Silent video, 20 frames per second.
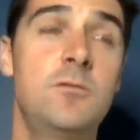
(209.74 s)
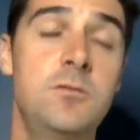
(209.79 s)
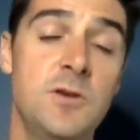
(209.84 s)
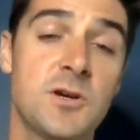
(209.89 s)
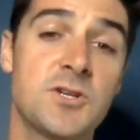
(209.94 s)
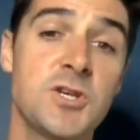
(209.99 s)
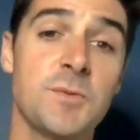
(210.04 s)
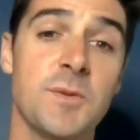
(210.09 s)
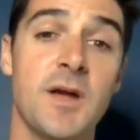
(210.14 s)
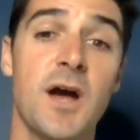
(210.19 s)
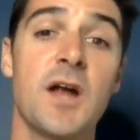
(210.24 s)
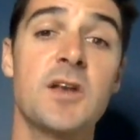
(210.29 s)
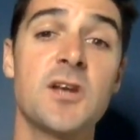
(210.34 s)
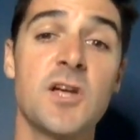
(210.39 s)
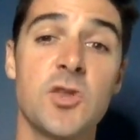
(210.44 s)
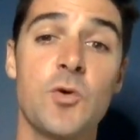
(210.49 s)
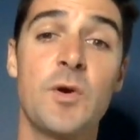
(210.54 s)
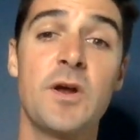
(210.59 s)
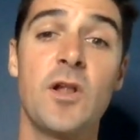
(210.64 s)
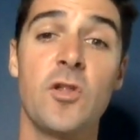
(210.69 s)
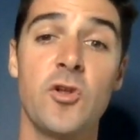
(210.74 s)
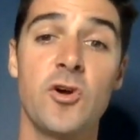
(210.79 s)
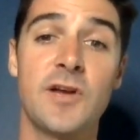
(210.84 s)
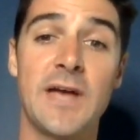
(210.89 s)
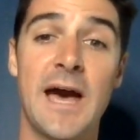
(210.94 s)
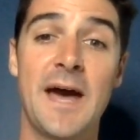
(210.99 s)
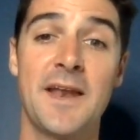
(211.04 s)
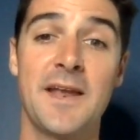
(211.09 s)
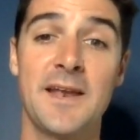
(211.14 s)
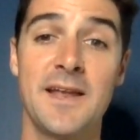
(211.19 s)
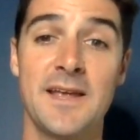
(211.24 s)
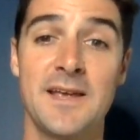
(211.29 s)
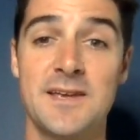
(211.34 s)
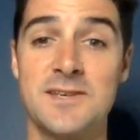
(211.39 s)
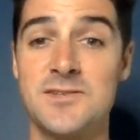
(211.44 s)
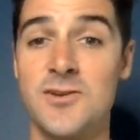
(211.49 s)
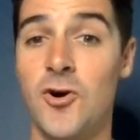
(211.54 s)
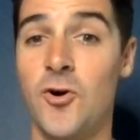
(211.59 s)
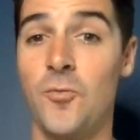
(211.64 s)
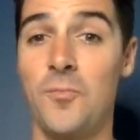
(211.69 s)
excuse me, another way to look at it
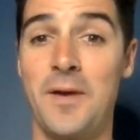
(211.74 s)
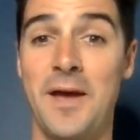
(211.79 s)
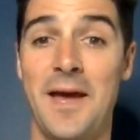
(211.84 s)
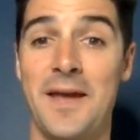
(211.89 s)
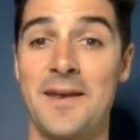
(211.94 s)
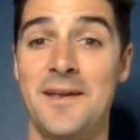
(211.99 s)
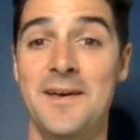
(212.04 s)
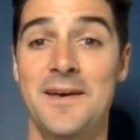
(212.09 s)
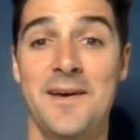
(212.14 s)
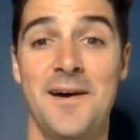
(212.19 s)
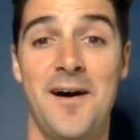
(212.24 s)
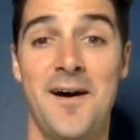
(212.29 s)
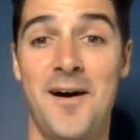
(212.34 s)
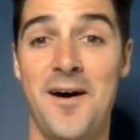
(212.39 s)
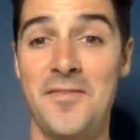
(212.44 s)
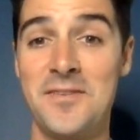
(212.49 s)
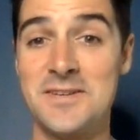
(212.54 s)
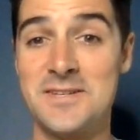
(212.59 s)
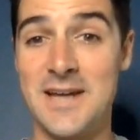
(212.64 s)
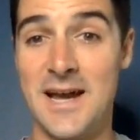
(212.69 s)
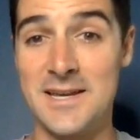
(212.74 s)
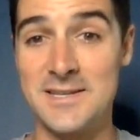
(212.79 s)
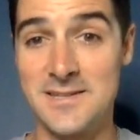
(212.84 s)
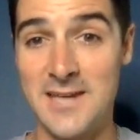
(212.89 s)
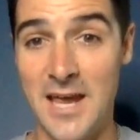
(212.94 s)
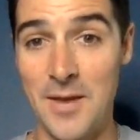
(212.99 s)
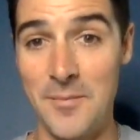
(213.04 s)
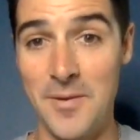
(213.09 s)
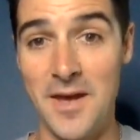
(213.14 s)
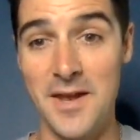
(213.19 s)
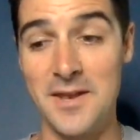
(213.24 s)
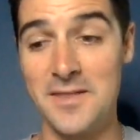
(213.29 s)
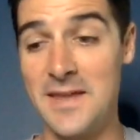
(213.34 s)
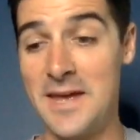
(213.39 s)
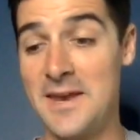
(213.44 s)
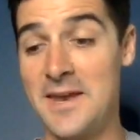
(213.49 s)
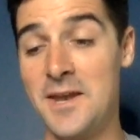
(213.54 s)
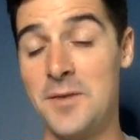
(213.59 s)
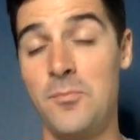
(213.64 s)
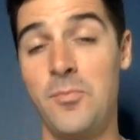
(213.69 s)
is, oh man, all these guys came in,
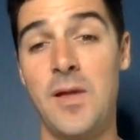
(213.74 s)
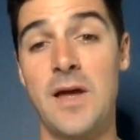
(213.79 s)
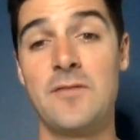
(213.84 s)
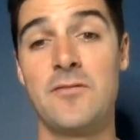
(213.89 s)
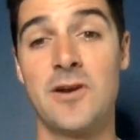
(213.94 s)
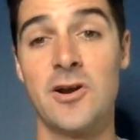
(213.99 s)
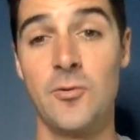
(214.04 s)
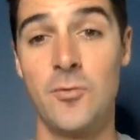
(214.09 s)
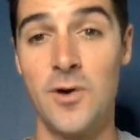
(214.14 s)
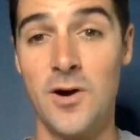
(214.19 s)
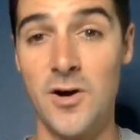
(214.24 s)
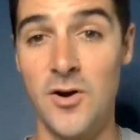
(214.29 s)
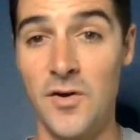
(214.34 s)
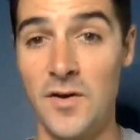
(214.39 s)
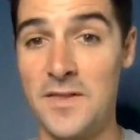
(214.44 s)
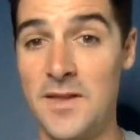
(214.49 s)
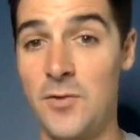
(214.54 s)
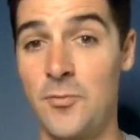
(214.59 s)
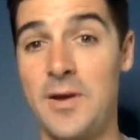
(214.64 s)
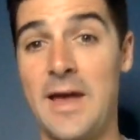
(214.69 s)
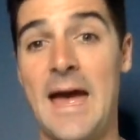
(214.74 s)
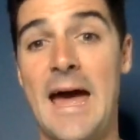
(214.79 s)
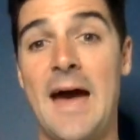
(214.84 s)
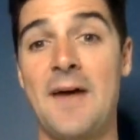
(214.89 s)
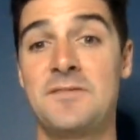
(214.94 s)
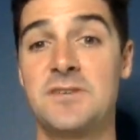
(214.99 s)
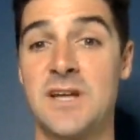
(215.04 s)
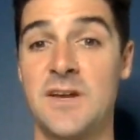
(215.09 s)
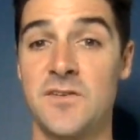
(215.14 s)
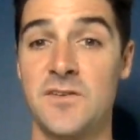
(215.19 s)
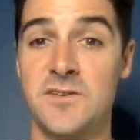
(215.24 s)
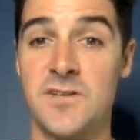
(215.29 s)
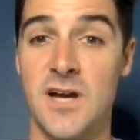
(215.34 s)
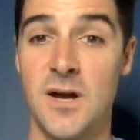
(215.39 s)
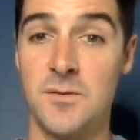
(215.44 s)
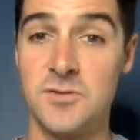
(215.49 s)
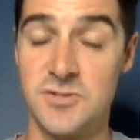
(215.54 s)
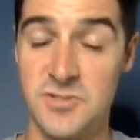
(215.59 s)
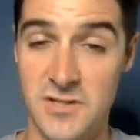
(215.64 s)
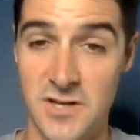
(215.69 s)
they didn't play very well, and then we have to give the
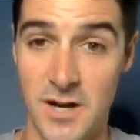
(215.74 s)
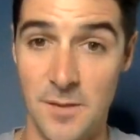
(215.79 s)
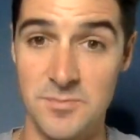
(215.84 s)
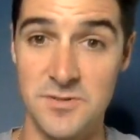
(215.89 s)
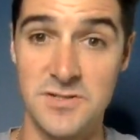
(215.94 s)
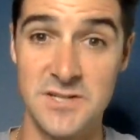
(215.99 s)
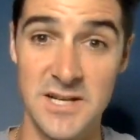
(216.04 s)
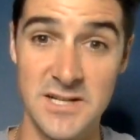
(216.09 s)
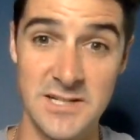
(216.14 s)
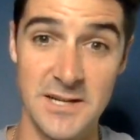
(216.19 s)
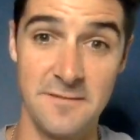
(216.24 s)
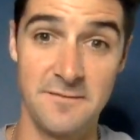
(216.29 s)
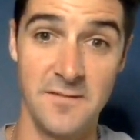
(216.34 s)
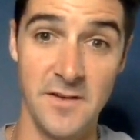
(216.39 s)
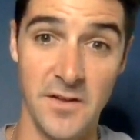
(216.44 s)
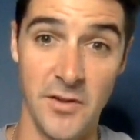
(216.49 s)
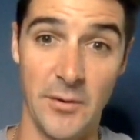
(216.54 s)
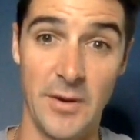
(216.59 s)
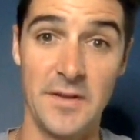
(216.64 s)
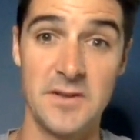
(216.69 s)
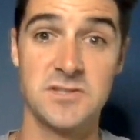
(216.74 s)
job, to TJ Failing, right?